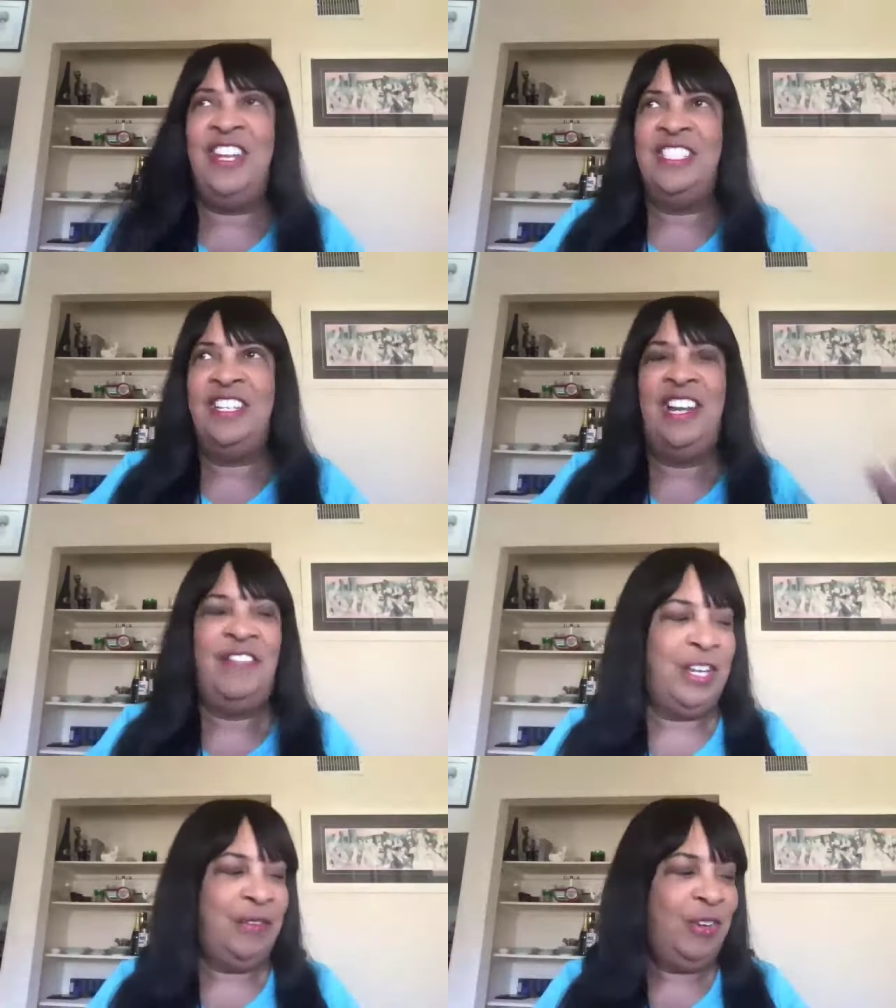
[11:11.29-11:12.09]
I said, "Yeah, I'm
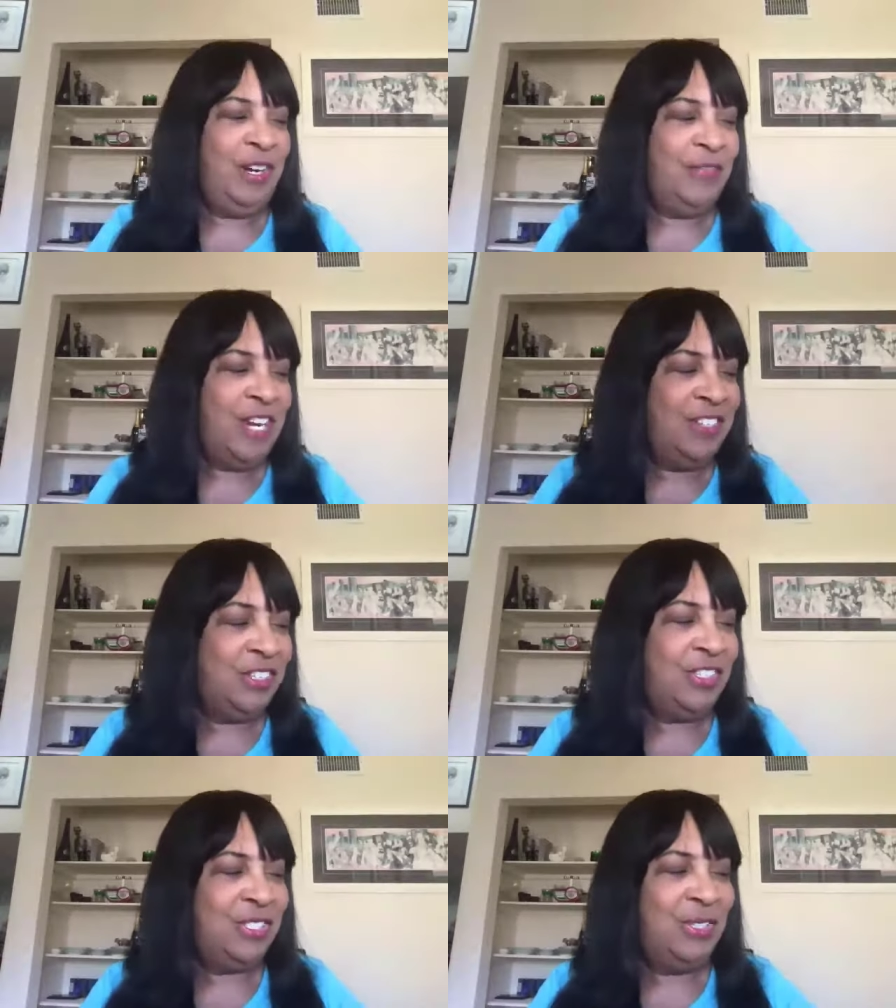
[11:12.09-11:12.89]
looking for an
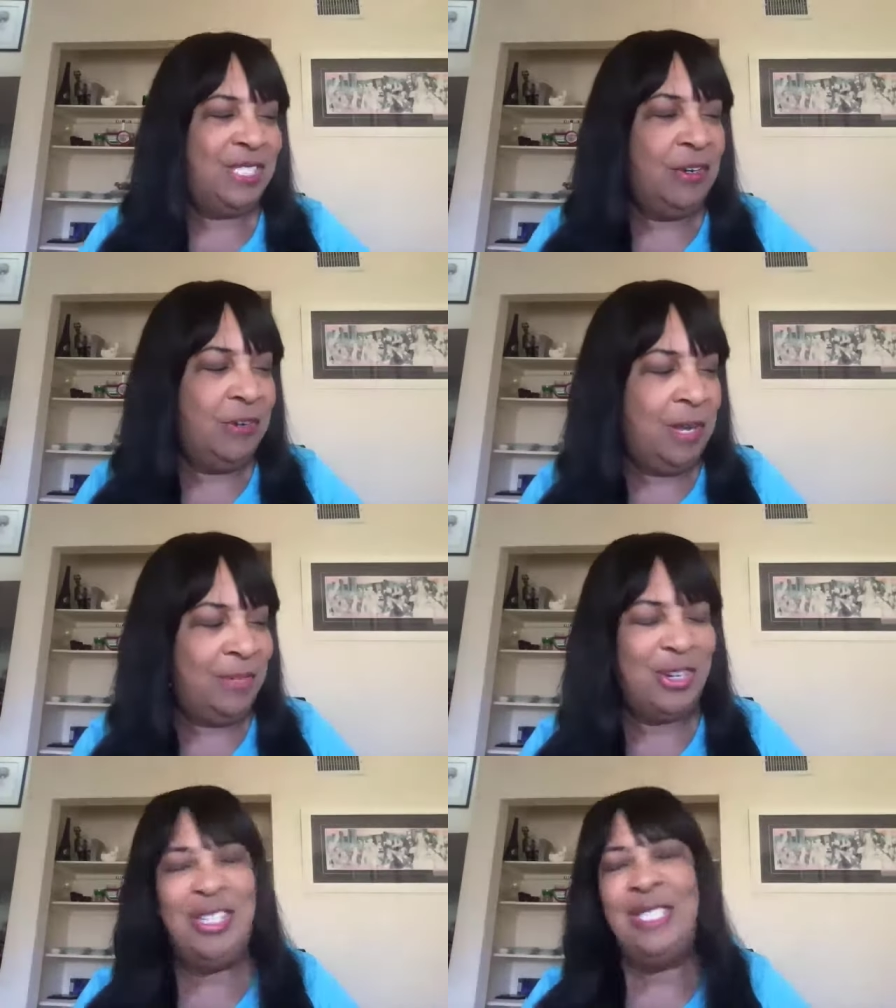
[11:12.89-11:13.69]
advisor." So he said, "Oh, come
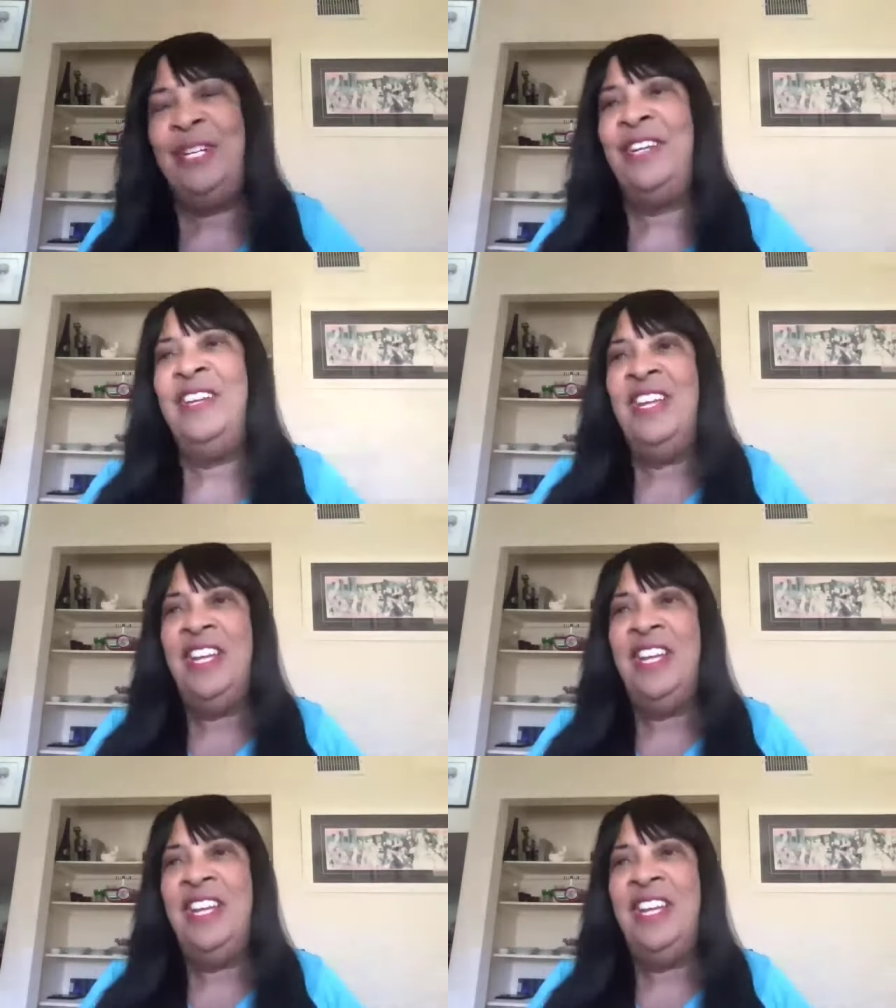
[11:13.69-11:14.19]
talk to me."